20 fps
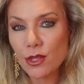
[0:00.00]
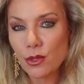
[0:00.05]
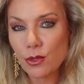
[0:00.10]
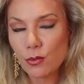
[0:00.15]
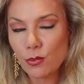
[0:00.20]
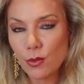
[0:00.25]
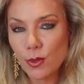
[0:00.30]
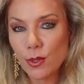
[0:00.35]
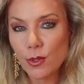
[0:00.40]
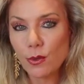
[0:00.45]

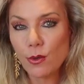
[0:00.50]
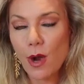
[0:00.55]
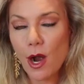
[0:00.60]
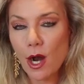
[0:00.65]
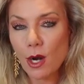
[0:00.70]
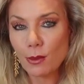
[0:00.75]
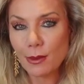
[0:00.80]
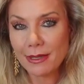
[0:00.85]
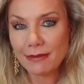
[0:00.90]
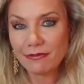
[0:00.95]
through
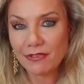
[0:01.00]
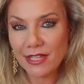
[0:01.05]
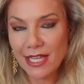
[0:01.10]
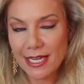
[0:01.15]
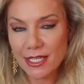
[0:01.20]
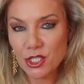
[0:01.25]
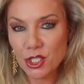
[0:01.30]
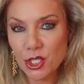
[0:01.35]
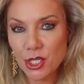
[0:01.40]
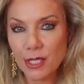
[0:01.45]
our
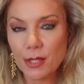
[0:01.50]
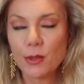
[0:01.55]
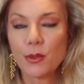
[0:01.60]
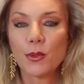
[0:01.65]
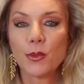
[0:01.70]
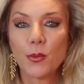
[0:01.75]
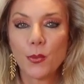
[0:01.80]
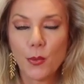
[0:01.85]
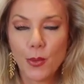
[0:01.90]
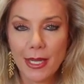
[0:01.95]

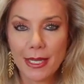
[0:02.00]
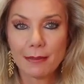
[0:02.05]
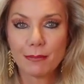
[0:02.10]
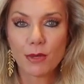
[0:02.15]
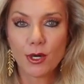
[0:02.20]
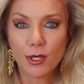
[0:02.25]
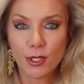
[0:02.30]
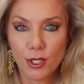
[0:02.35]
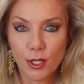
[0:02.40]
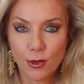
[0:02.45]
reflection when
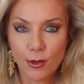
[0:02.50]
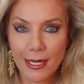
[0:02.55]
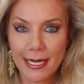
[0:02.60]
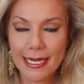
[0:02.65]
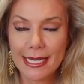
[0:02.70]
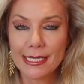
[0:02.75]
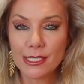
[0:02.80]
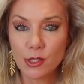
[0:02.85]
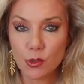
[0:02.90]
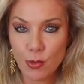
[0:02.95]

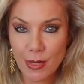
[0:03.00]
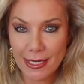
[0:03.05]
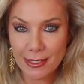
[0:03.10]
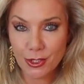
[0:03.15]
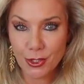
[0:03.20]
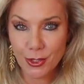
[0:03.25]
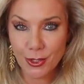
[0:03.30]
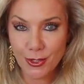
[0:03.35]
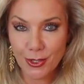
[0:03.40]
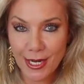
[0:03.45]
Mercury is
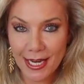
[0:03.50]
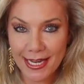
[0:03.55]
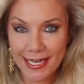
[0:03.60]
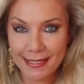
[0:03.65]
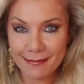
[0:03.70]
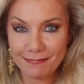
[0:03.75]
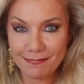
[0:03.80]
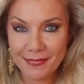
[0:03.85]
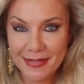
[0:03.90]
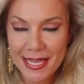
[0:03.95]

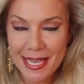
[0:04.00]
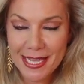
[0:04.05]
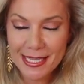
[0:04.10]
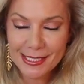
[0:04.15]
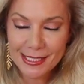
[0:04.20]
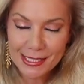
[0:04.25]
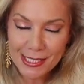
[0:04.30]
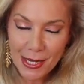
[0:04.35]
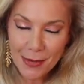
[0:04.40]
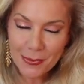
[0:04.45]
retrograde.
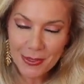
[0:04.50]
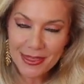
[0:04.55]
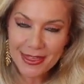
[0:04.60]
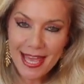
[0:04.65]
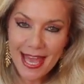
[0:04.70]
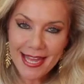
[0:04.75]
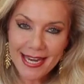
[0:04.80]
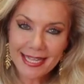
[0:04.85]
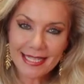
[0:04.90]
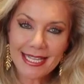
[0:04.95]
So with
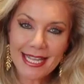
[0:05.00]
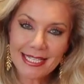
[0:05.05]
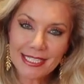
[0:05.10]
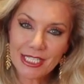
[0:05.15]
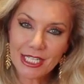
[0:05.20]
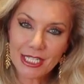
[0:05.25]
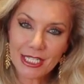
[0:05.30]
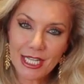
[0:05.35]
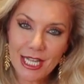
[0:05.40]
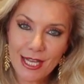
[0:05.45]
that, I'd
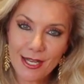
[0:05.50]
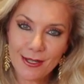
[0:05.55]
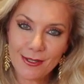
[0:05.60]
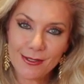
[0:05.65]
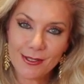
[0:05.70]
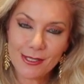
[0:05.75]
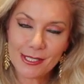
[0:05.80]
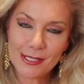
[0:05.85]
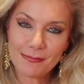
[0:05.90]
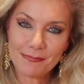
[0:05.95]
like to
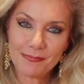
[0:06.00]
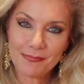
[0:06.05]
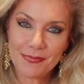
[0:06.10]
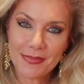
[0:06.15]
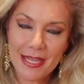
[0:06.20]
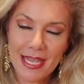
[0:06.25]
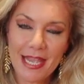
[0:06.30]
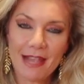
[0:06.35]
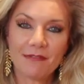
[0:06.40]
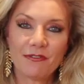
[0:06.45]
close.
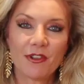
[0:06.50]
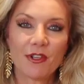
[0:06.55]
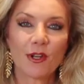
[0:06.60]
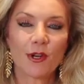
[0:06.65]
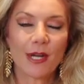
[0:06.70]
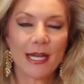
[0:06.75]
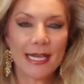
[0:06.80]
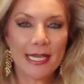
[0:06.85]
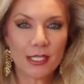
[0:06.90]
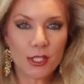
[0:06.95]
If
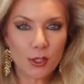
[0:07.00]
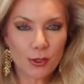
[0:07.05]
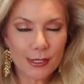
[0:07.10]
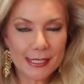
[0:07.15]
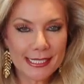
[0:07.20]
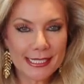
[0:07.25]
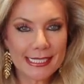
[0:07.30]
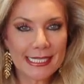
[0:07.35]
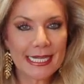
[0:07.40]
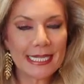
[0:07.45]
you're
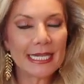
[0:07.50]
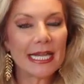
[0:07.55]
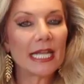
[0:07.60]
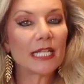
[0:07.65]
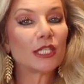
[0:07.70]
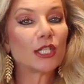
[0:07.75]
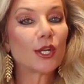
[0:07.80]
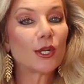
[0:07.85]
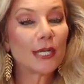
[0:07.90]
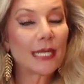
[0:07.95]
interested
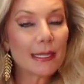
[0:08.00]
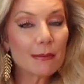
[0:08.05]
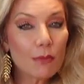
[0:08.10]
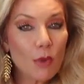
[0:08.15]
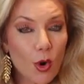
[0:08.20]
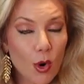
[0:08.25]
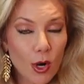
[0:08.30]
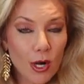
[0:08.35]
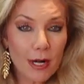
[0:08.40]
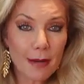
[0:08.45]
in learning
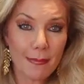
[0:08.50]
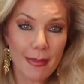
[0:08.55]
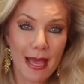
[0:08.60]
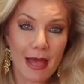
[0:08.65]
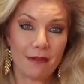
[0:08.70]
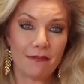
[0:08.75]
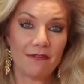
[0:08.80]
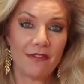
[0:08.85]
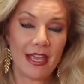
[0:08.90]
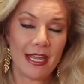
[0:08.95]
more
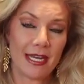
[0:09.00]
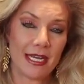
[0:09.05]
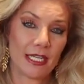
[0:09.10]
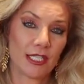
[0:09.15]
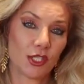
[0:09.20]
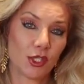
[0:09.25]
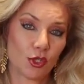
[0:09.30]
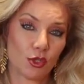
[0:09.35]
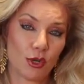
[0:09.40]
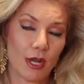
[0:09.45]
about
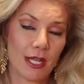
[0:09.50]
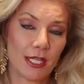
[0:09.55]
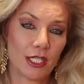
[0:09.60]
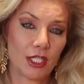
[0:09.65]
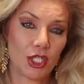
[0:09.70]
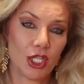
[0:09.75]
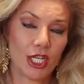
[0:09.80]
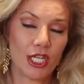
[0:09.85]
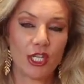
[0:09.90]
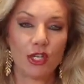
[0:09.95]
Vedic
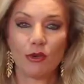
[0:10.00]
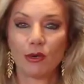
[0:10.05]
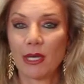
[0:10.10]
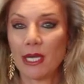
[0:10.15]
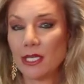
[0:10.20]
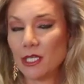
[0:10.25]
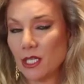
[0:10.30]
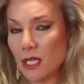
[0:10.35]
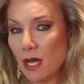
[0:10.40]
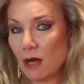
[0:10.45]
astrology, you
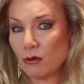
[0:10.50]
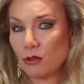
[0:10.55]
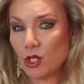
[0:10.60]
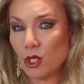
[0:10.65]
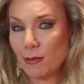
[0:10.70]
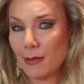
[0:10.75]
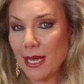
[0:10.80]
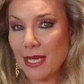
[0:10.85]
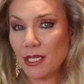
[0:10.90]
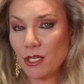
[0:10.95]
can go
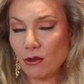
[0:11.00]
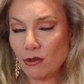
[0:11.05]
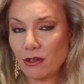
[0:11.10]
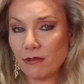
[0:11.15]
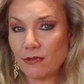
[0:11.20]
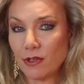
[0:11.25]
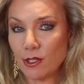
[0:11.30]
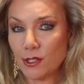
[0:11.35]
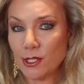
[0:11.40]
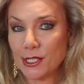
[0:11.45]
to my
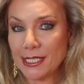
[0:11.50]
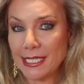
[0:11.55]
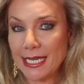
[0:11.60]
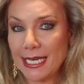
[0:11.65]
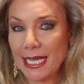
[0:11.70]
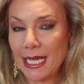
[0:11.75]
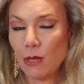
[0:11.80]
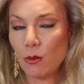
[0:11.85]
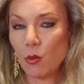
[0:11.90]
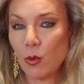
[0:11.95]

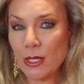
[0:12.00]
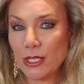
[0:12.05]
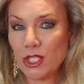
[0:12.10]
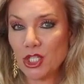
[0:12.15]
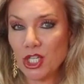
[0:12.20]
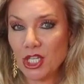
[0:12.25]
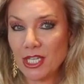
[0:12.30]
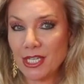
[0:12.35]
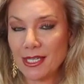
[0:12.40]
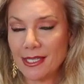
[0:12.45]
university,
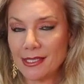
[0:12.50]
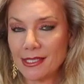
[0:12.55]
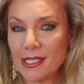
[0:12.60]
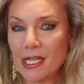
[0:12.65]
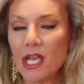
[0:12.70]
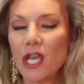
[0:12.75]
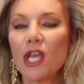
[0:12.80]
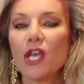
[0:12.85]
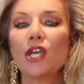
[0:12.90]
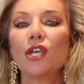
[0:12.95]
which
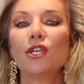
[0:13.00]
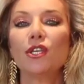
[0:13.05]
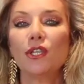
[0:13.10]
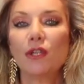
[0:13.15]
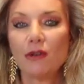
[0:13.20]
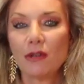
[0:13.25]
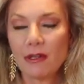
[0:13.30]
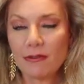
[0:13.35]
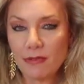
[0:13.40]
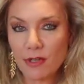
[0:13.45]
is
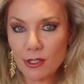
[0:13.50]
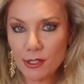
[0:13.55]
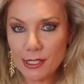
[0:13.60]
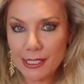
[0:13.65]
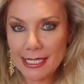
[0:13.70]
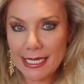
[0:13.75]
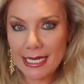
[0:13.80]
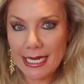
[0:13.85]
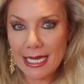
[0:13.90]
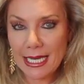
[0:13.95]

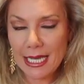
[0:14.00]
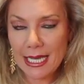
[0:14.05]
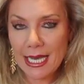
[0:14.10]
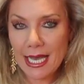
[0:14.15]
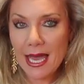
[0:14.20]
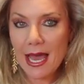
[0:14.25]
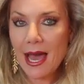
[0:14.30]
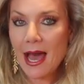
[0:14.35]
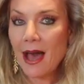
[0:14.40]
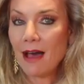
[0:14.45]

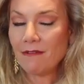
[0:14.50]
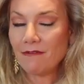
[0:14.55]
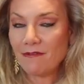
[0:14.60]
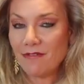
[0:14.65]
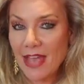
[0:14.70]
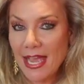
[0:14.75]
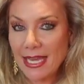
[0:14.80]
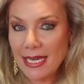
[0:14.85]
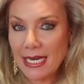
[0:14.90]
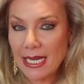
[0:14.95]

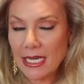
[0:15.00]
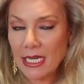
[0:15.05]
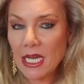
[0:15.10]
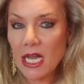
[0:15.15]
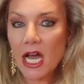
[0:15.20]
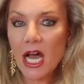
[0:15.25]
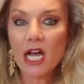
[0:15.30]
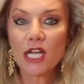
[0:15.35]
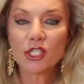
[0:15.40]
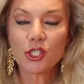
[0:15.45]

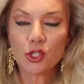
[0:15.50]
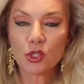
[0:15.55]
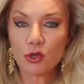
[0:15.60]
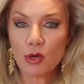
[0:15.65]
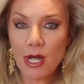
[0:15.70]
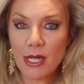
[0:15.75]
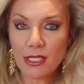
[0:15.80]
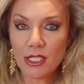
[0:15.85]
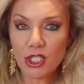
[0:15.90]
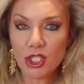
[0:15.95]

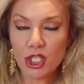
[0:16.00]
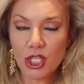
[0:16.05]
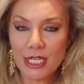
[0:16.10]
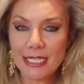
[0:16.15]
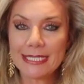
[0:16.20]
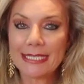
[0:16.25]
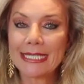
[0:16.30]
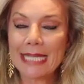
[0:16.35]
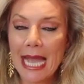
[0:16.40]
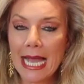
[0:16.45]

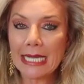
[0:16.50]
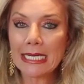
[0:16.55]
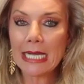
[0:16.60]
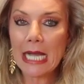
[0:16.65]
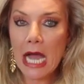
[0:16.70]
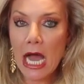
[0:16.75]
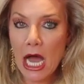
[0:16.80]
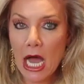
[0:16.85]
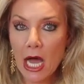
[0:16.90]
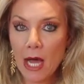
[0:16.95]

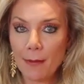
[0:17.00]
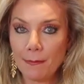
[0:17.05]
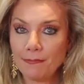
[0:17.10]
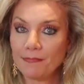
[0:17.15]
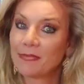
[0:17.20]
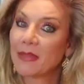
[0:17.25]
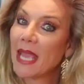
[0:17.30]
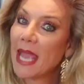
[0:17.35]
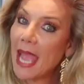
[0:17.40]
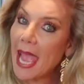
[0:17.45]

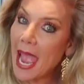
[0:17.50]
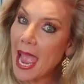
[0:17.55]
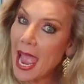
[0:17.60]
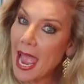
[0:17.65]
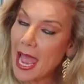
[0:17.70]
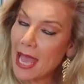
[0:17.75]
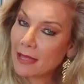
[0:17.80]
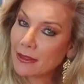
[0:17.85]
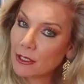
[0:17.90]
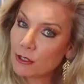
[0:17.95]
universityofvedicastrology.com.
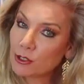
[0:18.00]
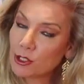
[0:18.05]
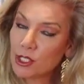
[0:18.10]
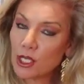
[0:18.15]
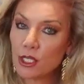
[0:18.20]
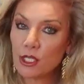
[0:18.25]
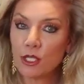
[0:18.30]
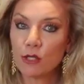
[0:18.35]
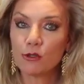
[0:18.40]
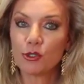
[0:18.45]
And there's
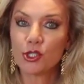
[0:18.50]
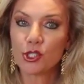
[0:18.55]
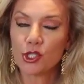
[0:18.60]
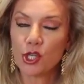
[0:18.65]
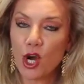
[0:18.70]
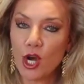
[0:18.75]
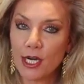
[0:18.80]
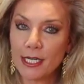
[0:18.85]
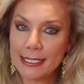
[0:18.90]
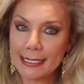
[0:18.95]
a new
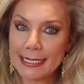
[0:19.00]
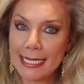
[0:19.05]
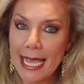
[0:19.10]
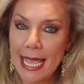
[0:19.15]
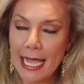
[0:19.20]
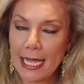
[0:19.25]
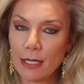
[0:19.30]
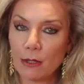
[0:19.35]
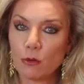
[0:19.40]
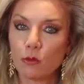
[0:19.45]
start
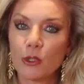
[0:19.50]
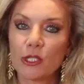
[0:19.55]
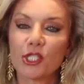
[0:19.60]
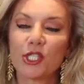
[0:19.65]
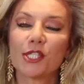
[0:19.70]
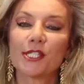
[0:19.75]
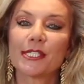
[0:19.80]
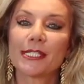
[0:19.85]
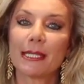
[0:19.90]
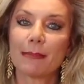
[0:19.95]
date,
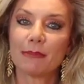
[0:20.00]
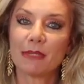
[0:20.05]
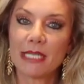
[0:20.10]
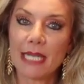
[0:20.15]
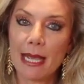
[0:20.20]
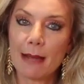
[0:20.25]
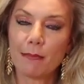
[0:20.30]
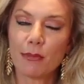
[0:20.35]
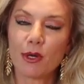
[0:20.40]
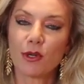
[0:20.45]
which is
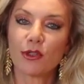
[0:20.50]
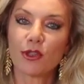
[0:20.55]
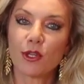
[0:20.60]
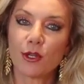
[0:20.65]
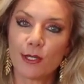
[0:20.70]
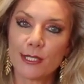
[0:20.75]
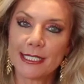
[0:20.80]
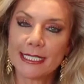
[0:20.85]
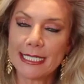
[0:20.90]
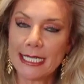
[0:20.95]
September
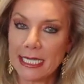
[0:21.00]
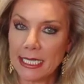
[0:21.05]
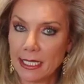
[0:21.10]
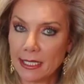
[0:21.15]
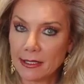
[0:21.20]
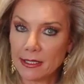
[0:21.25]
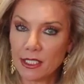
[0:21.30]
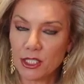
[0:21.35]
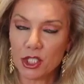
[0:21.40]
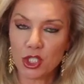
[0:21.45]

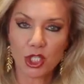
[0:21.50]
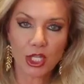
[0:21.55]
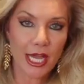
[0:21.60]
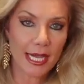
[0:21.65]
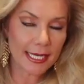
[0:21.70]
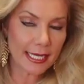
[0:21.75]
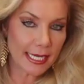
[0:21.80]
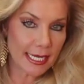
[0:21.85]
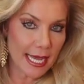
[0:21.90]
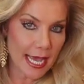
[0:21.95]
13th.
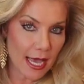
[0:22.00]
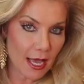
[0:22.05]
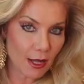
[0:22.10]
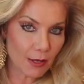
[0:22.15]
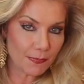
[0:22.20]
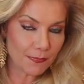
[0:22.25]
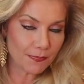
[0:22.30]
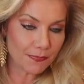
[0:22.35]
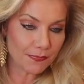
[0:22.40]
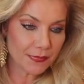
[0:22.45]
Check it
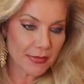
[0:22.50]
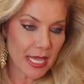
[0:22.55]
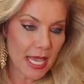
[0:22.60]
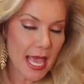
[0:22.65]
out.